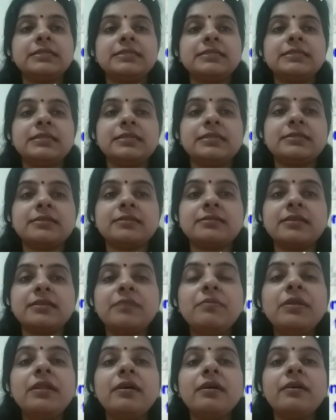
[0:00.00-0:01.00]
It's a
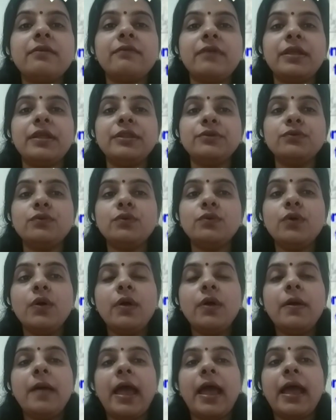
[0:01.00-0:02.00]
similar when you
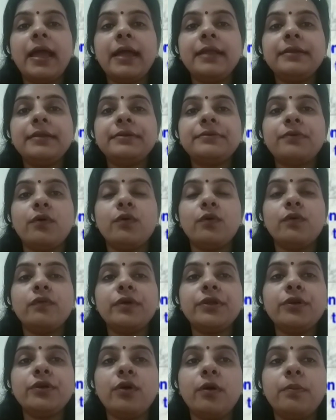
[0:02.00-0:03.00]
hand over
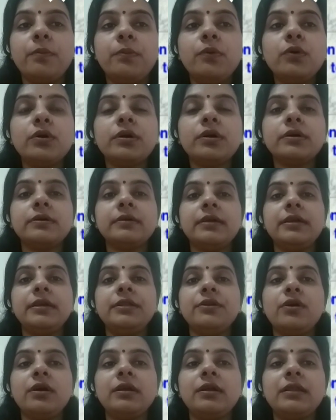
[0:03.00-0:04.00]
your book in
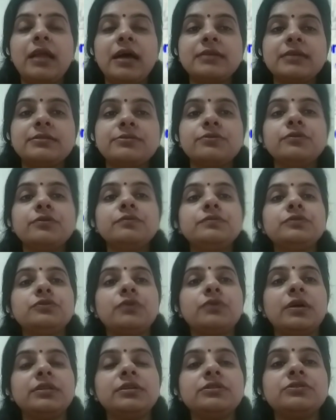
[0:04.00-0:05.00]
your classroom to
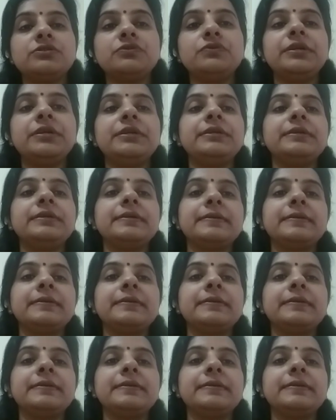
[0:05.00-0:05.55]
other student,